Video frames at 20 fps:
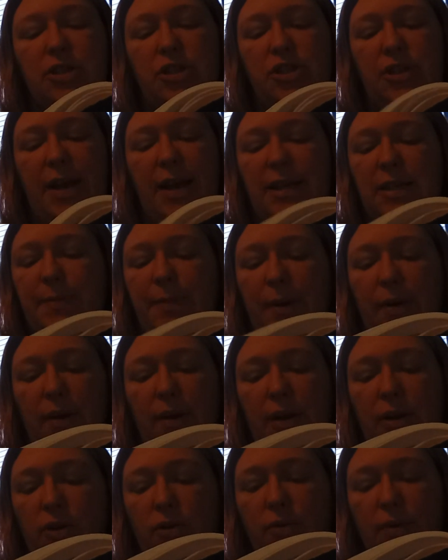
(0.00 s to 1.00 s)

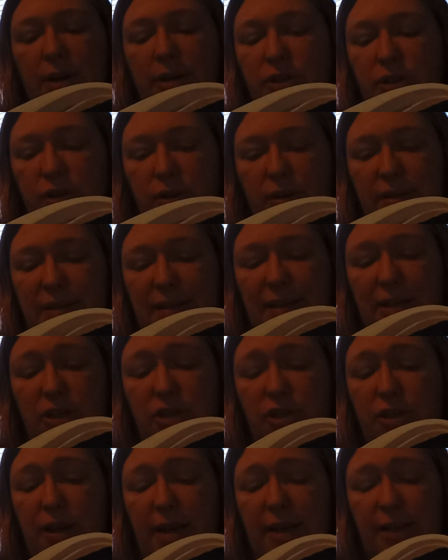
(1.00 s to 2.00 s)
Shakespearean creature
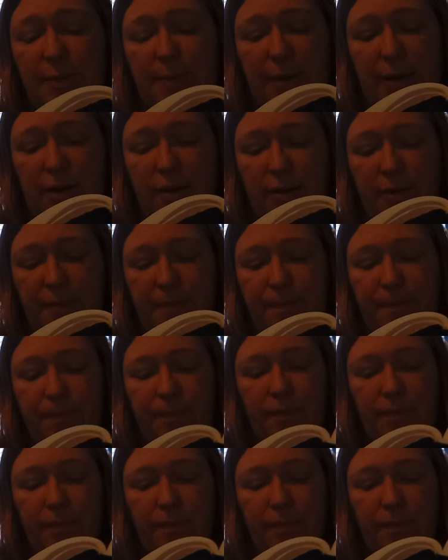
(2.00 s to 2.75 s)
since Shakespeare.